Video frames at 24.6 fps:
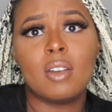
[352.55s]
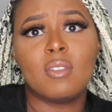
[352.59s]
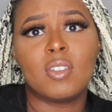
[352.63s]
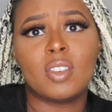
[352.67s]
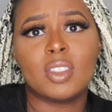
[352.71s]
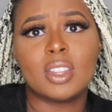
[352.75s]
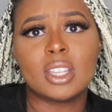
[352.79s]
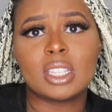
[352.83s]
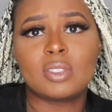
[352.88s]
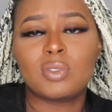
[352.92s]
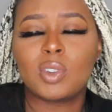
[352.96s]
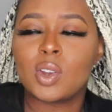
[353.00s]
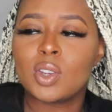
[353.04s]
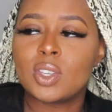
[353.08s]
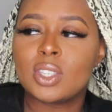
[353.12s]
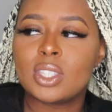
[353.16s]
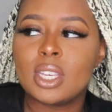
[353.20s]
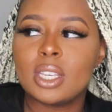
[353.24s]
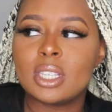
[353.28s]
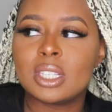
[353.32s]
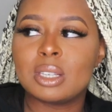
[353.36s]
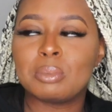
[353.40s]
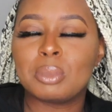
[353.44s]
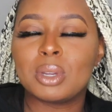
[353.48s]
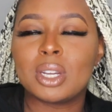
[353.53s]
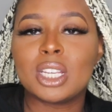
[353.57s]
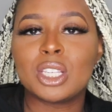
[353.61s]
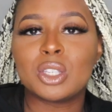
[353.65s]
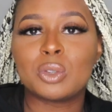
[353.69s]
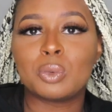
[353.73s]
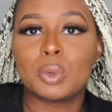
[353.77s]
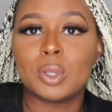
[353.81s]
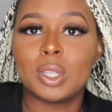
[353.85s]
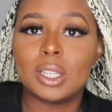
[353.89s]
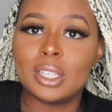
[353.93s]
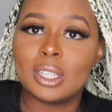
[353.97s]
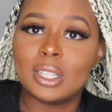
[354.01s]
for this first season, but it's
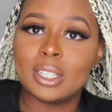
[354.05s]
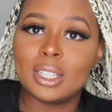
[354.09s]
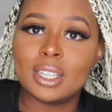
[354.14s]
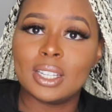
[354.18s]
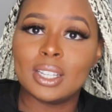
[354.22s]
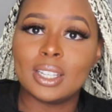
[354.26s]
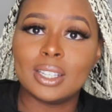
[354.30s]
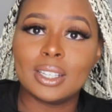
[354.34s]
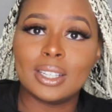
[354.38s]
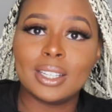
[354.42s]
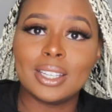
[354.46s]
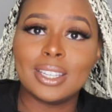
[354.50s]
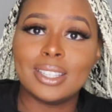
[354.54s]
really good.